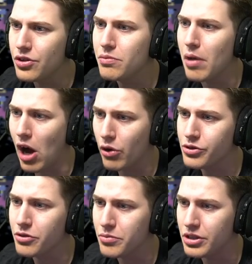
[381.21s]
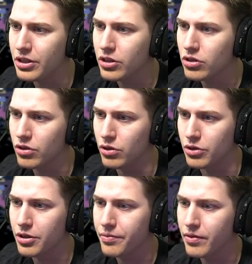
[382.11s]
You bow to me,
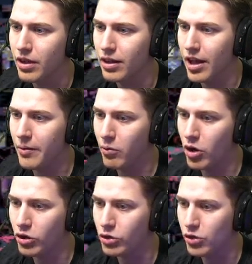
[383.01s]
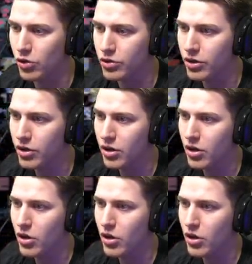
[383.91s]
Crook. Level 1 Crook.